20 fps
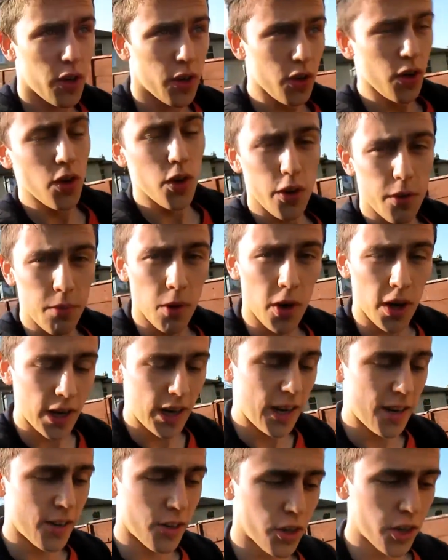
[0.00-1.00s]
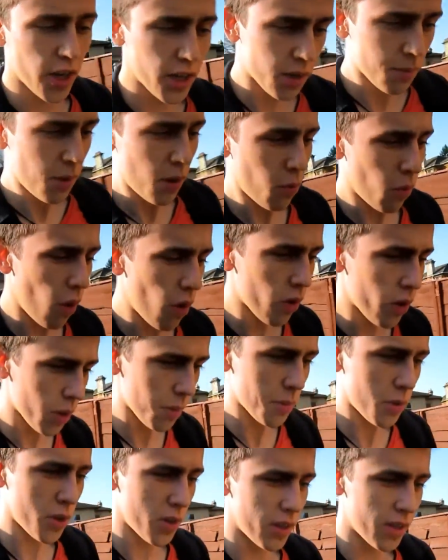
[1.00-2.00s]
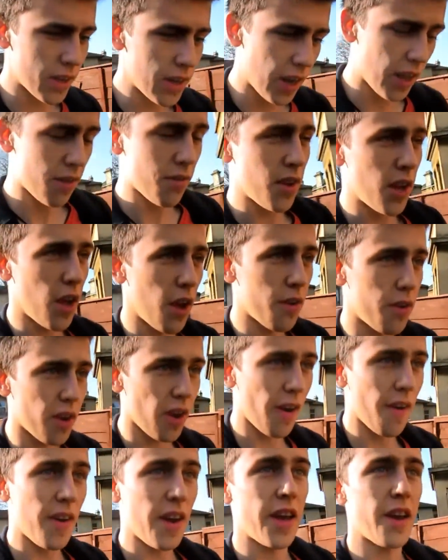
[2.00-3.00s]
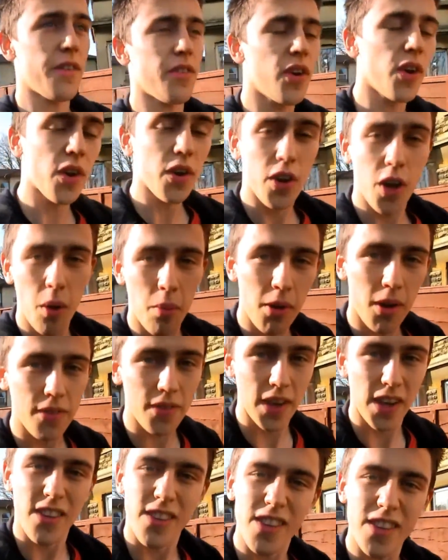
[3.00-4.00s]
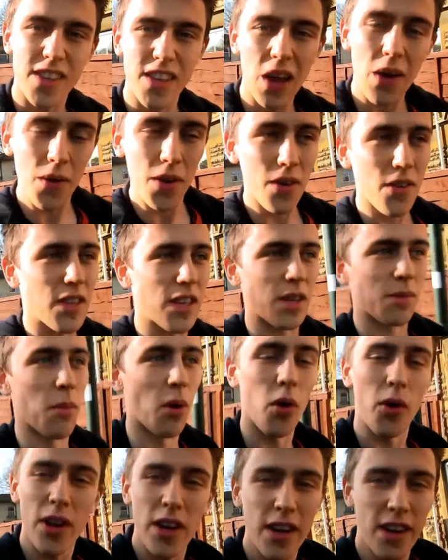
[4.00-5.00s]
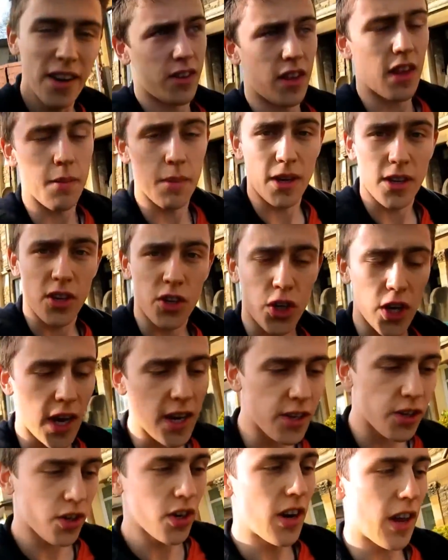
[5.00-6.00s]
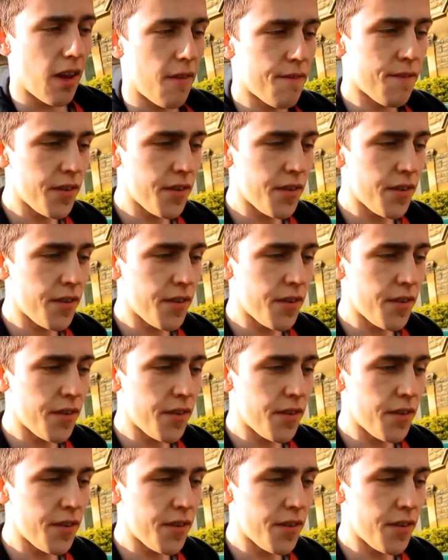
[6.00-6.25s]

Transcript: Good morning, ladies and gentlemen, and welcome to another day of the video diary, and I've got a couple of things to tell you this morning. So that makes a change, doesn't it?